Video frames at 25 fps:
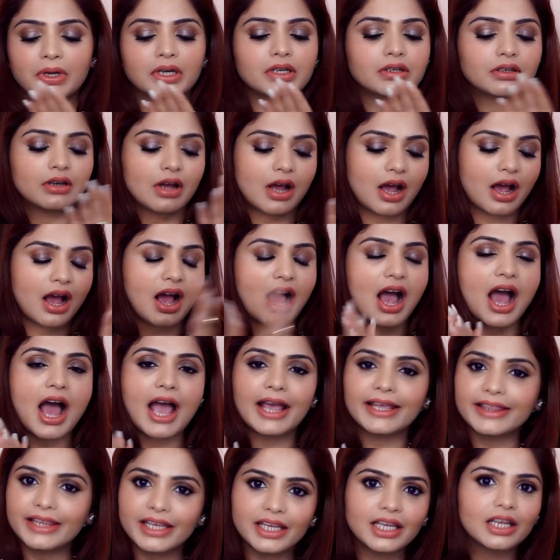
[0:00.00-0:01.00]
but
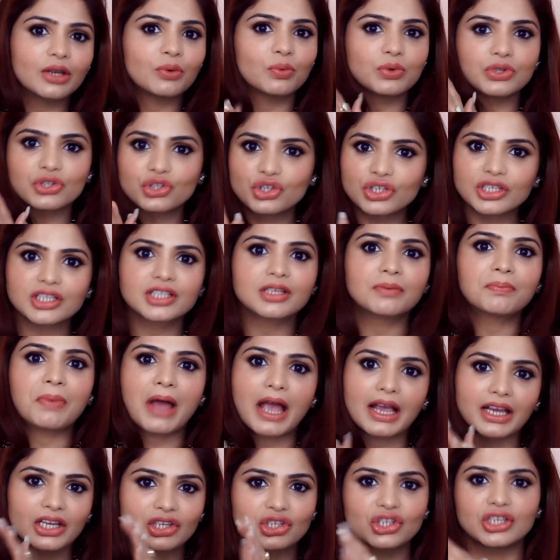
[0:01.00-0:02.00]
I think it was just the
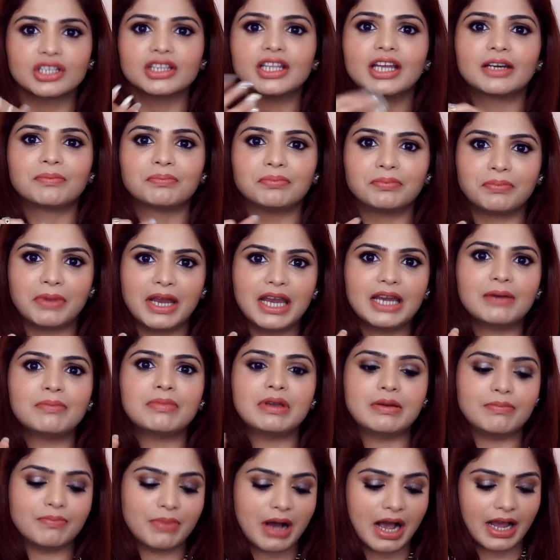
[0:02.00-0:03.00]
packaging that made
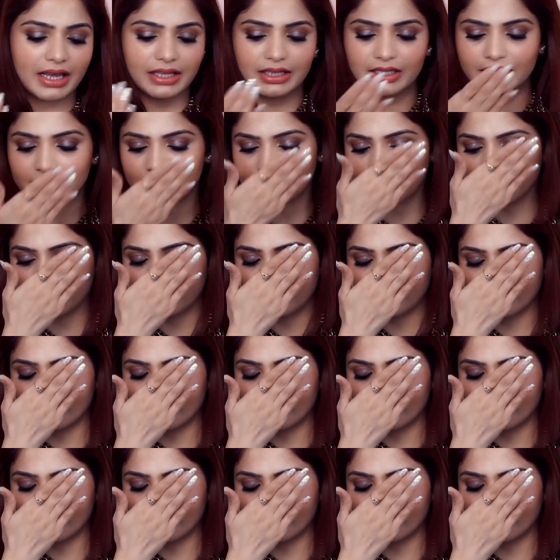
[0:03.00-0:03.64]
me buy this.